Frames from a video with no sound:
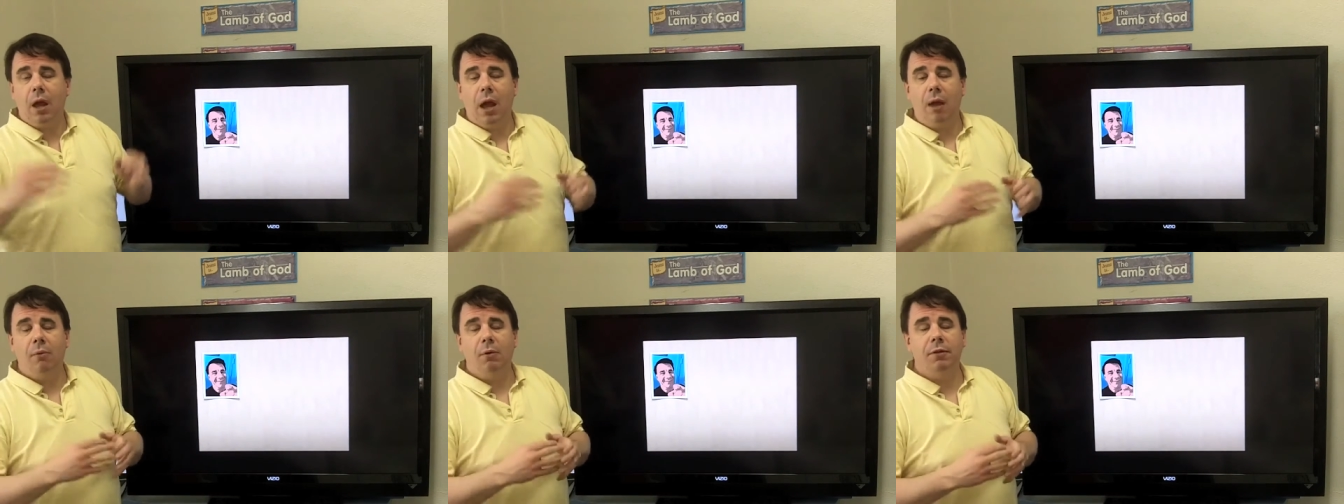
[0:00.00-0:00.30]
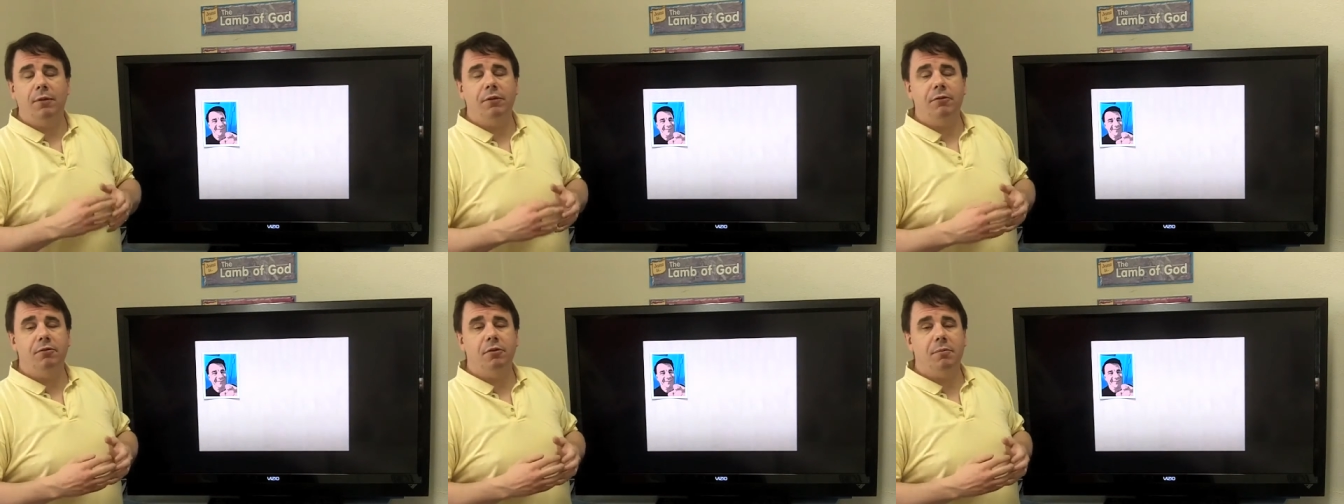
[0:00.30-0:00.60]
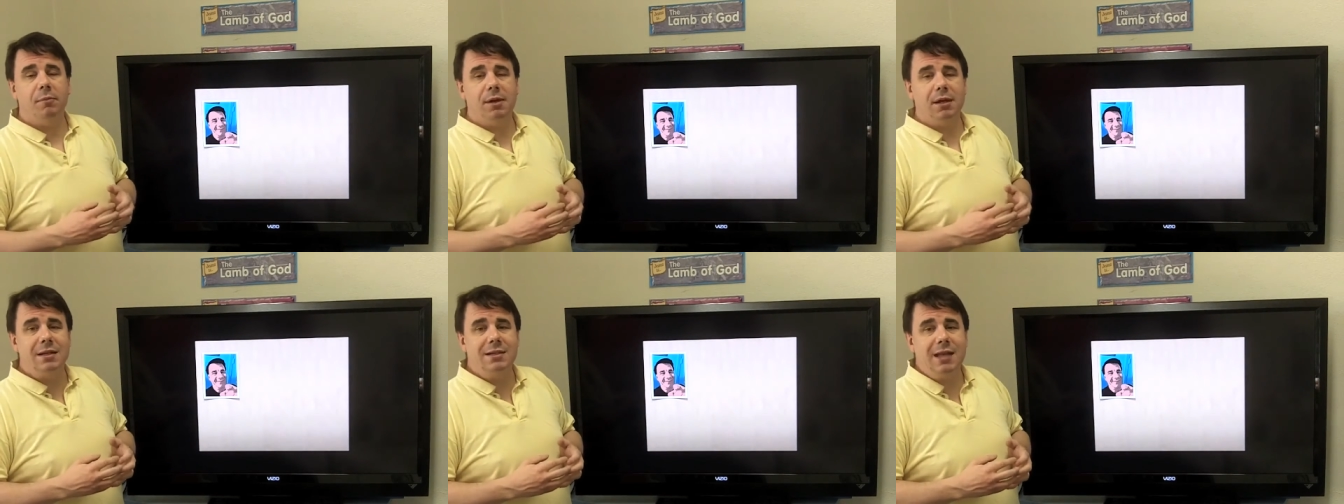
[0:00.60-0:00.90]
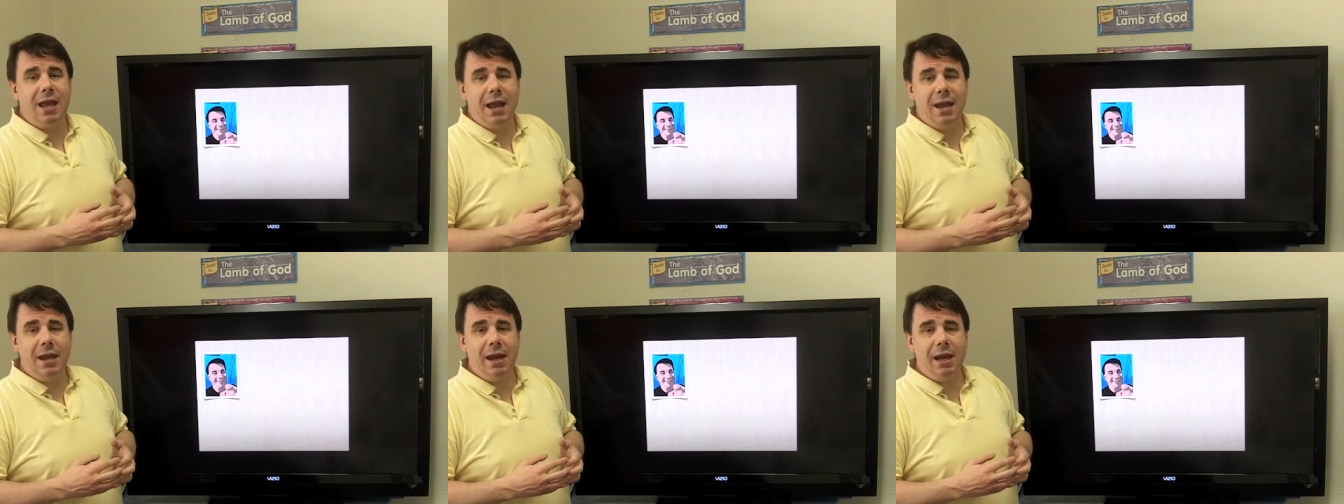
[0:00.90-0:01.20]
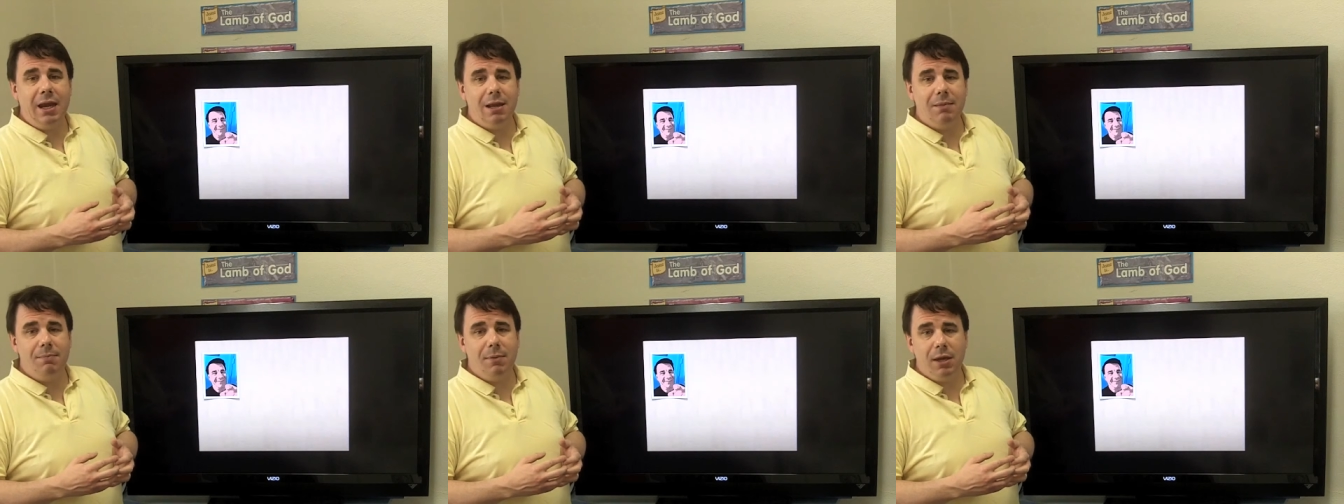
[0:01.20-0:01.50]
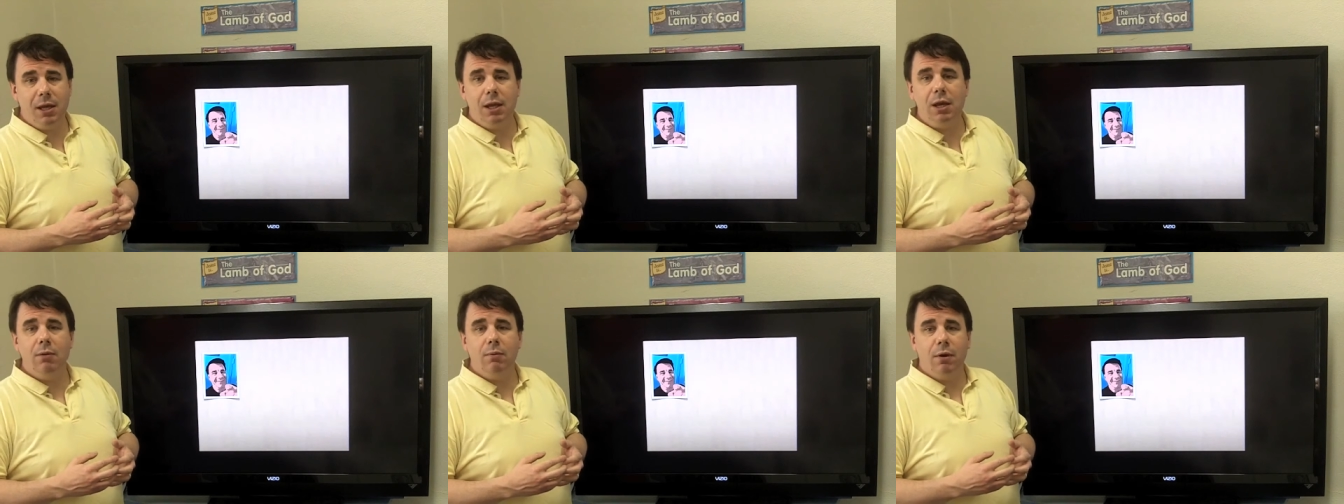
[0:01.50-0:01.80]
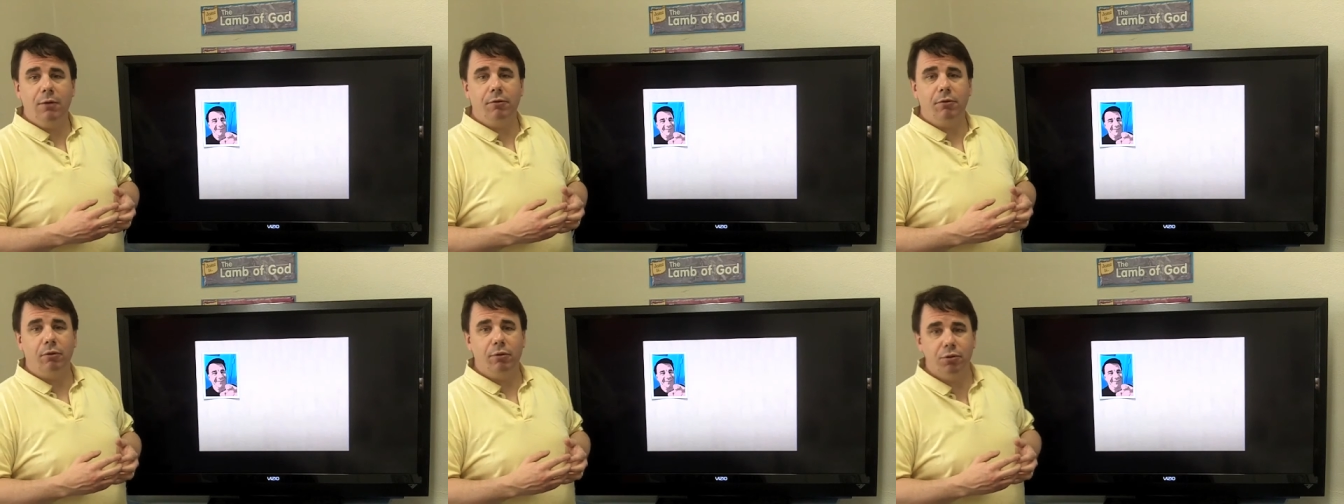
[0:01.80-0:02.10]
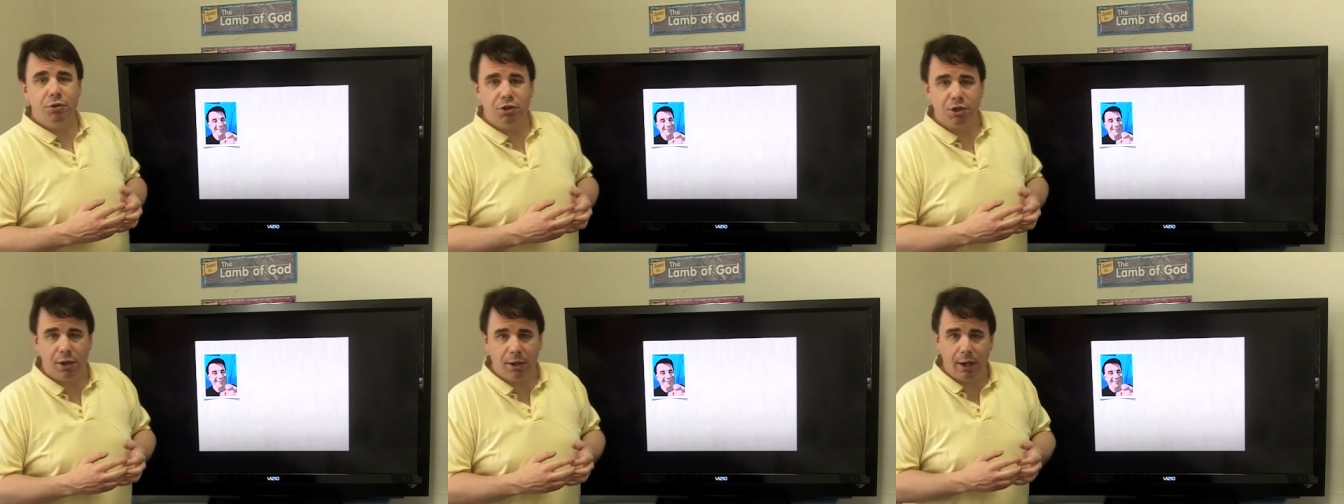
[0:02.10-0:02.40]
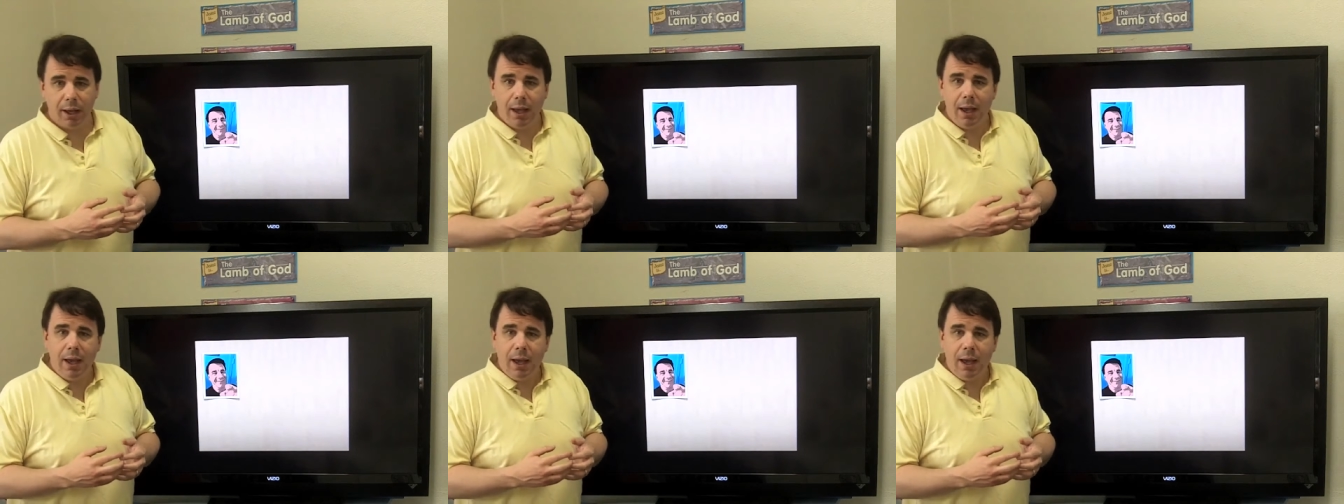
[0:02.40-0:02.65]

I want this to be a 1080p resolution,